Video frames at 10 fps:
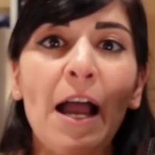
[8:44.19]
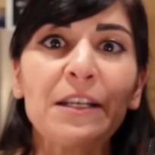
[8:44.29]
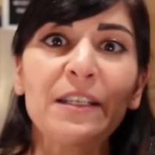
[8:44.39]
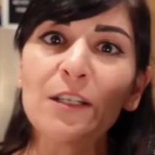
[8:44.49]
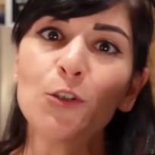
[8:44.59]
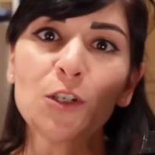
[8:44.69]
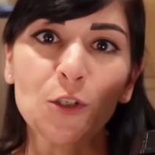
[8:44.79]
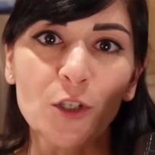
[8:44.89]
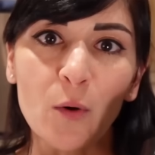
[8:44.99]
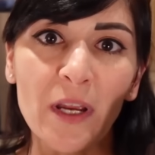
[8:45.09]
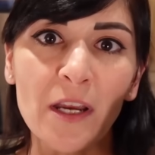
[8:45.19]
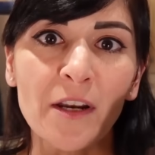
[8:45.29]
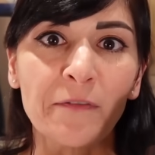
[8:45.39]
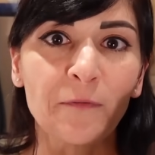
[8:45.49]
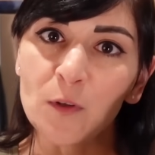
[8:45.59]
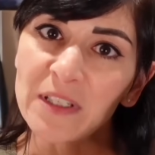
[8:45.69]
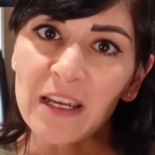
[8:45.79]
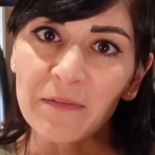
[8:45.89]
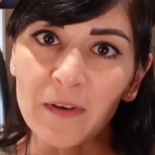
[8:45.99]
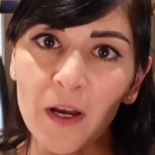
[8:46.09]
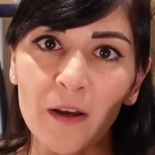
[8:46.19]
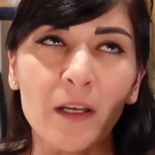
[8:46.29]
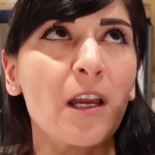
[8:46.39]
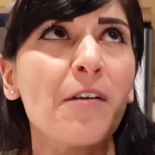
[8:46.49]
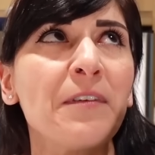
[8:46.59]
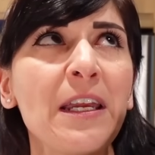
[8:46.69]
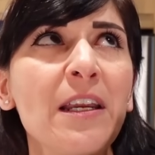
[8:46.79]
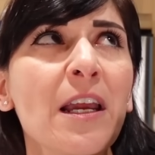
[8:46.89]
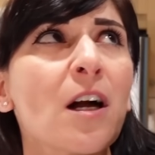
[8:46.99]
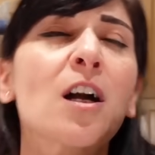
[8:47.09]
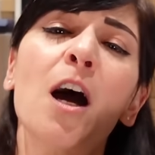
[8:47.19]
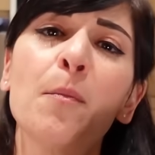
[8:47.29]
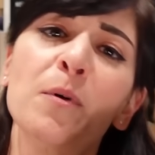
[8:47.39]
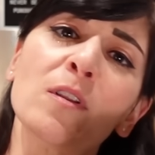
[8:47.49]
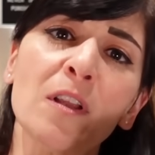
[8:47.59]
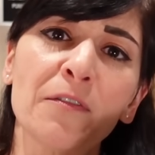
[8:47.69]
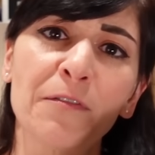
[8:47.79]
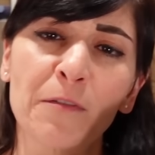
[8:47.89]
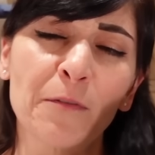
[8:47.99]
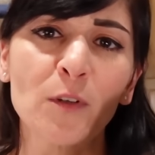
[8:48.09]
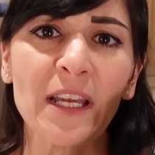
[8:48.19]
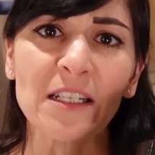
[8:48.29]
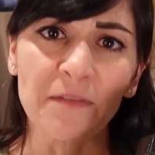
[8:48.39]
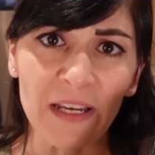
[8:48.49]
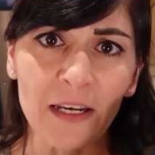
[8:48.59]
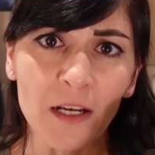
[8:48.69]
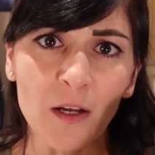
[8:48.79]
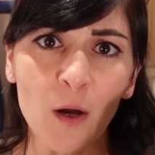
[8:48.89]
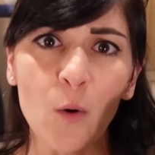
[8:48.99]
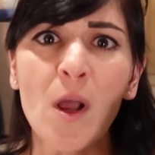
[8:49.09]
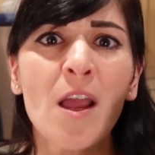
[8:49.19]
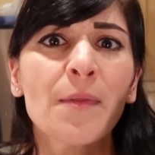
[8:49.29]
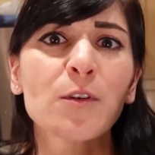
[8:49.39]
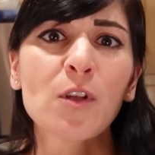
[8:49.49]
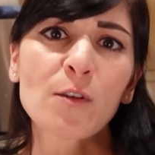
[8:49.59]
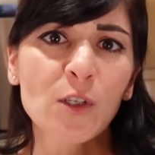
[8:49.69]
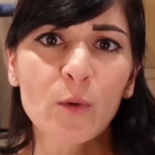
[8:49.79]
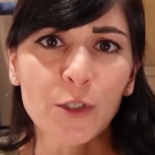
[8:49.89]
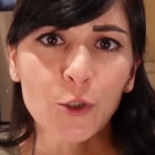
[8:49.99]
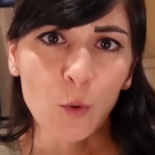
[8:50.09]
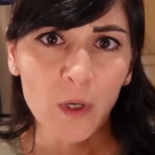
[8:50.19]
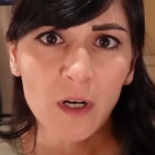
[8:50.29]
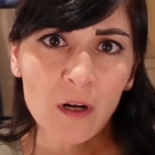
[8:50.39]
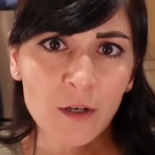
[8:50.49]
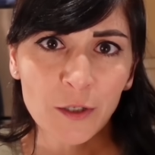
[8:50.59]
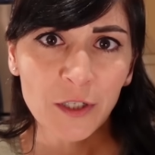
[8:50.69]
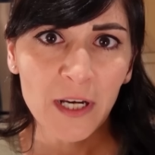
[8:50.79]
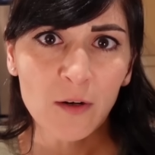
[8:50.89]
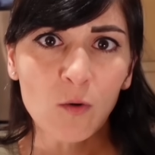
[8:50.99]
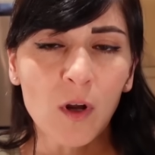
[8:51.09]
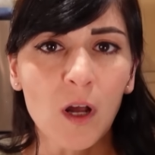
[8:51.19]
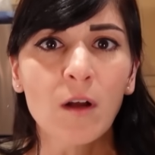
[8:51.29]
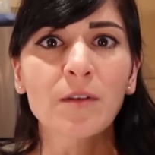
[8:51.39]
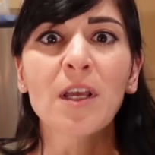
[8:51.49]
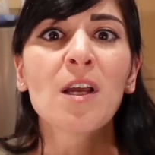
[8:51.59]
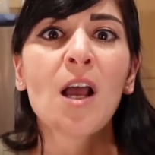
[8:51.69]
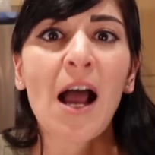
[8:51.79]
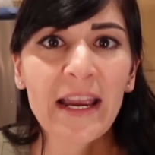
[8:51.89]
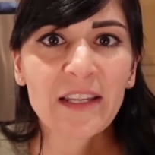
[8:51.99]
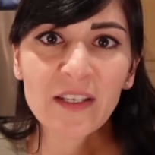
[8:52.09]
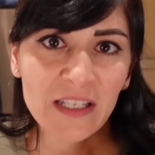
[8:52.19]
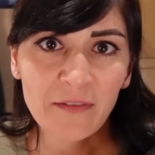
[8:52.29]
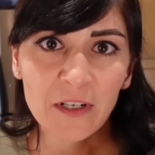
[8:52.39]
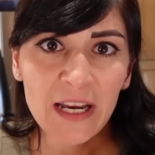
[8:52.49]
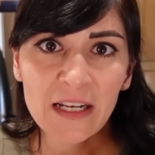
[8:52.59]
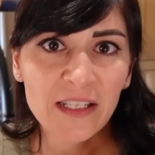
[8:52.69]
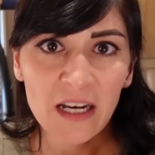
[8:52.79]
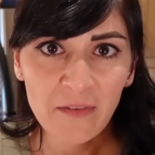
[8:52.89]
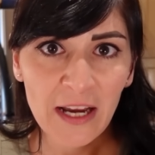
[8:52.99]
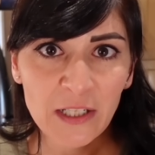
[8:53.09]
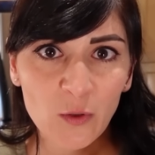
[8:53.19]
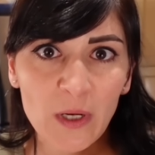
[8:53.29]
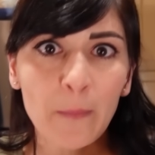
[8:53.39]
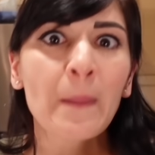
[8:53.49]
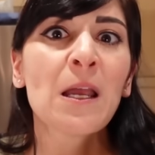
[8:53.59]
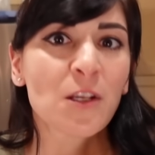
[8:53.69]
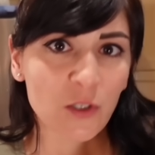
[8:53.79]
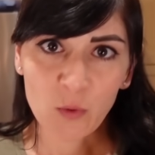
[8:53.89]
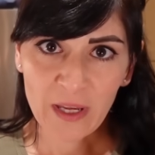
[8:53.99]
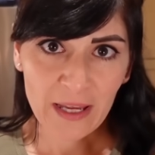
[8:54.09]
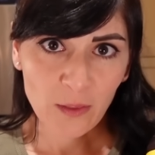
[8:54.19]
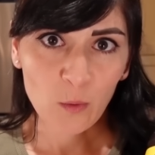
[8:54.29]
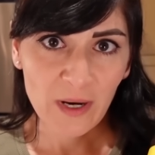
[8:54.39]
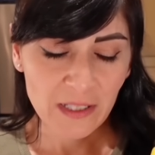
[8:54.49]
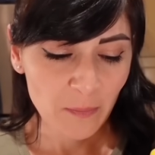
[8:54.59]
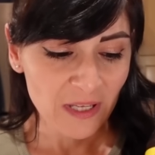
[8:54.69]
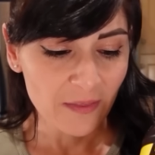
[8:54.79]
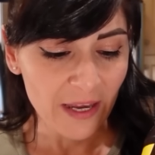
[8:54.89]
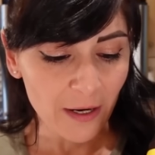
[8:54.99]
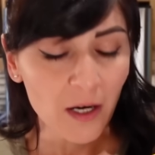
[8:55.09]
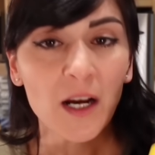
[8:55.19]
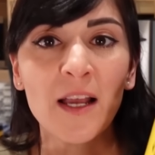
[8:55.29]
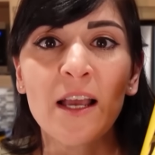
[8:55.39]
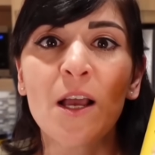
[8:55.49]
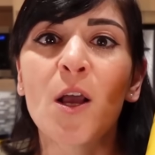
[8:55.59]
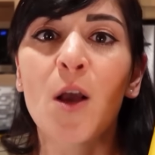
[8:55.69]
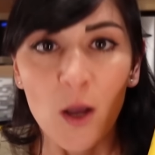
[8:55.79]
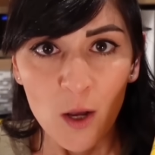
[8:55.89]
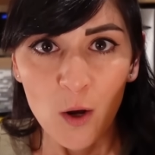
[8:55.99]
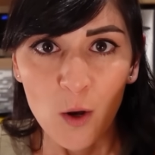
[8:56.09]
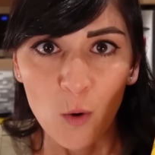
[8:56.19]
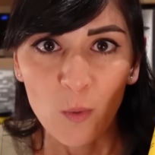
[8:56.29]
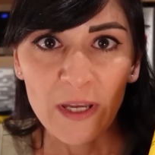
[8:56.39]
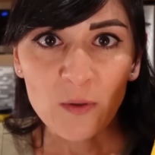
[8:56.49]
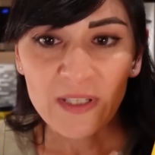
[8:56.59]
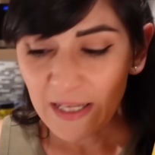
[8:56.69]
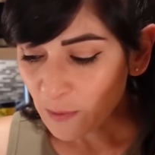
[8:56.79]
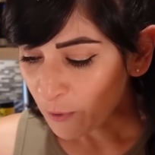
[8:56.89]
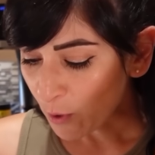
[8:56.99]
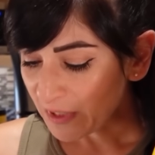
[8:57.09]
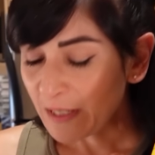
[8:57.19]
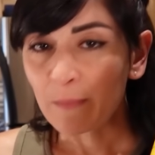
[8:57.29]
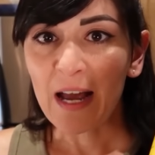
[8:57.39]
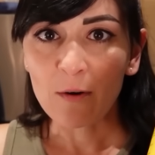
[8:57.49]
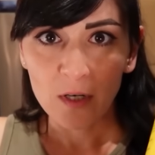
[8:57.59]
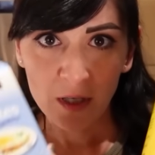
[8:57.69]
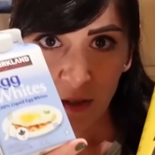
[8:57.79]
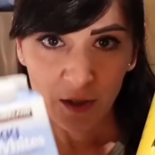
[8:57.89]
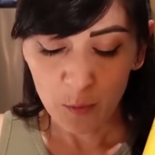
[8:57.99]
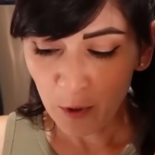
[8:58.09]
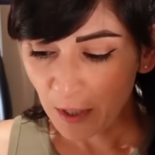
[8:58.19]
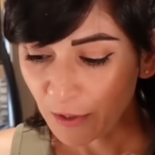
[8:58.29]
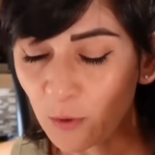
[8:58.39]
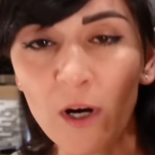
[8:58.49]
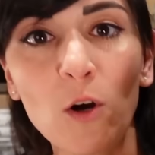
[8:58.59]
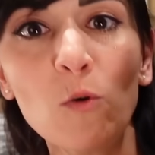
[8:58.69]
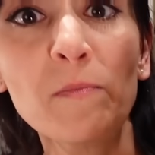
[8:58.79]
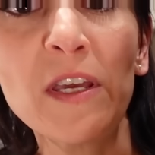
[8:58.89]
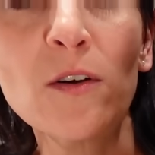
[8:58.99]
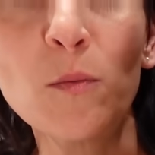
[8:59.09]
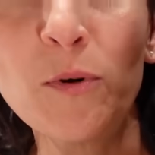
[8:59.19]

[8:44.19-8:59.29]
I did just show it in a full day of, uh, of eating, a couple of full days of eating ago. There's also a short on our channel called I Eat This Every Day Instead of Ice Cream. So you can get the recipe there. We use this protein powder to put into our oatmeal,